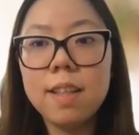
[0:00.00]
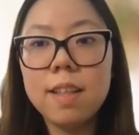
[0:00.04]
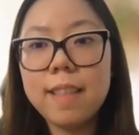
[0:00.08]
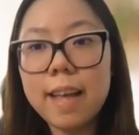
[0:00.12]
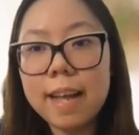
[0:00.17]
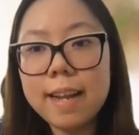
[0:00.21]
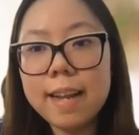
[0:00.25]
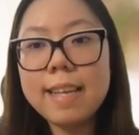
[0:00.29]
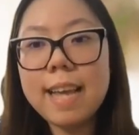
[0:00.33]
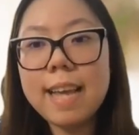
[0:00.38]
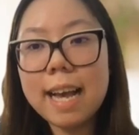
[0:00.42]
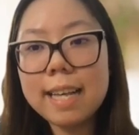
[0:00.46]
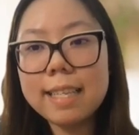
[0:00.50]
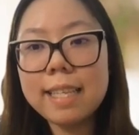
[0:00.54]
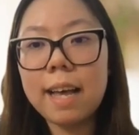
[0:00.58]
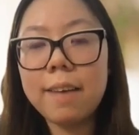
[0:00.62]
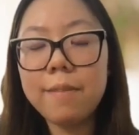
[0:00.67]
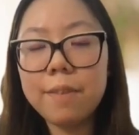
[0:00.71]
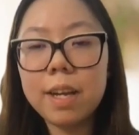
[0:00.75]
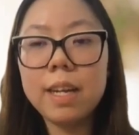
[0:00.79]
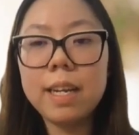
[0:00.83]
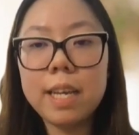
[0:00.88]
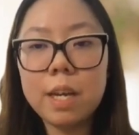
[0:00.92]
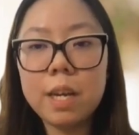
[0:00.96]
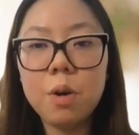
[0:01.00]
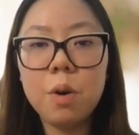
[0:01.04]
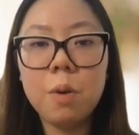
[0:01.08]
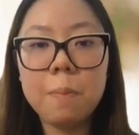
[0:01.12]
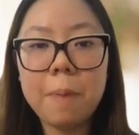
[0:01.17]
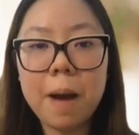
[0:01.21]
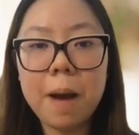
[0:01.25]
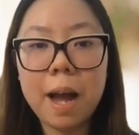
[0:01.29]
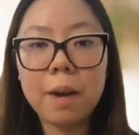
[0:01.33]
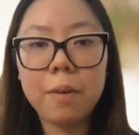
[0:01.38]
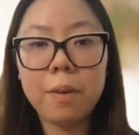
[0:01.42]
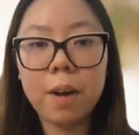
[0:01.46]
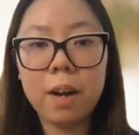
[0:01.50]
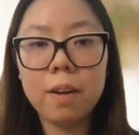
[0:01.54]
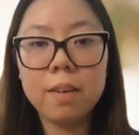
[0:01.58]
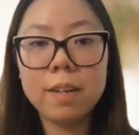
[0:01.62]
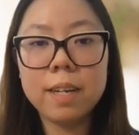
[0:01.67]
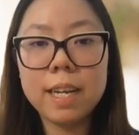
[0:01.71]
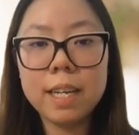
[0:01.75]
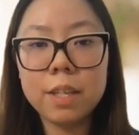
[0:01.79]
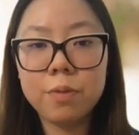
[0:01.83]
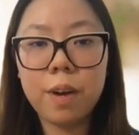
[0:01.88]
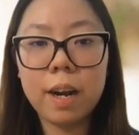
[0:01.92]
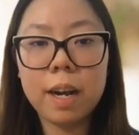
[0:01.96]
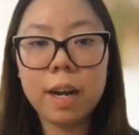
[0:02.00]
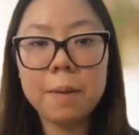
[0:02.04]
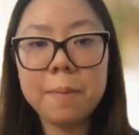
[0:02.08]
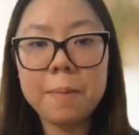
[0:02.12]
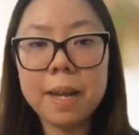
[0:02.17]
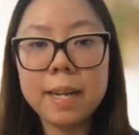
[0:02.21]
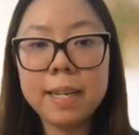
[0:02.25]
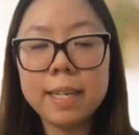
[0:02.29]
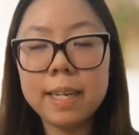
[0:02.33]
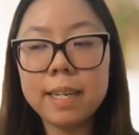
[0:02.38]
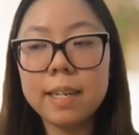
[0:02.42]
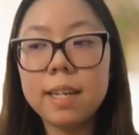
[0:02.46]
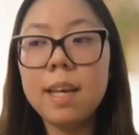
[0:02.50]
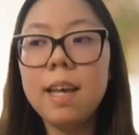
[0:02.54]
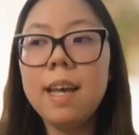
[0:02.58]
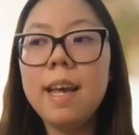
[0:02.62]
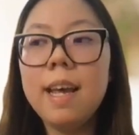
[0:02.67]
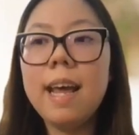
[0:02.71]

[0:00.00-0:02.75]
then yes, having a legal background is recommended.